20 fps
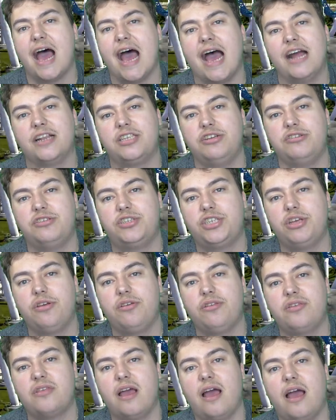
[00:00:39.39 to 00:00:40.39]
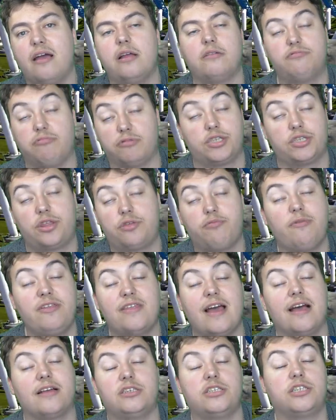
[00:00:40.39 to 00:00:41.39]
uh, to two uh, well,
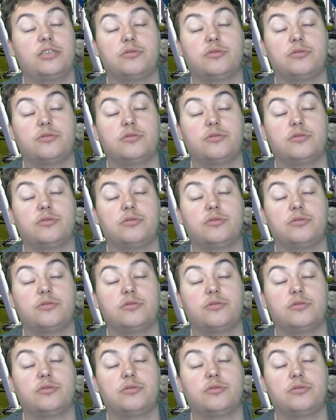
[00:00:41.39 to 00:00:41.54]
3,000